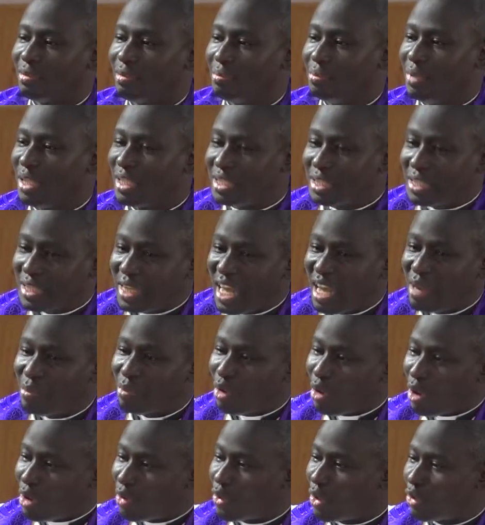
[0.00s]
Meat
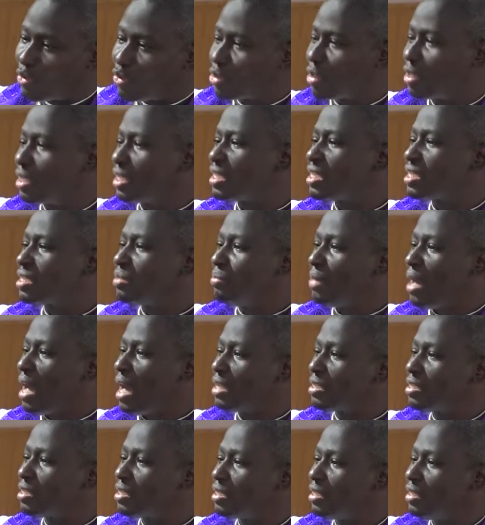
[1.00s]
came on on
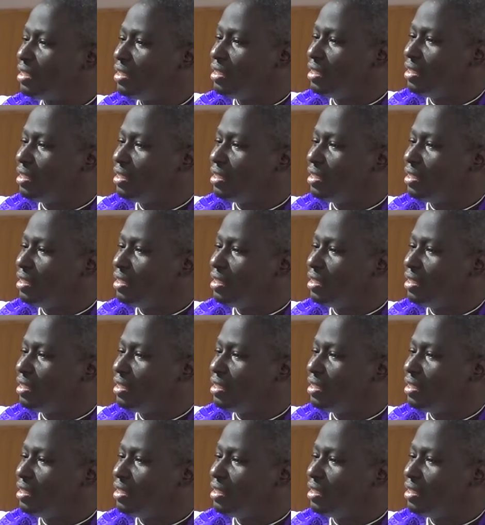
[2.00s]
Christmas.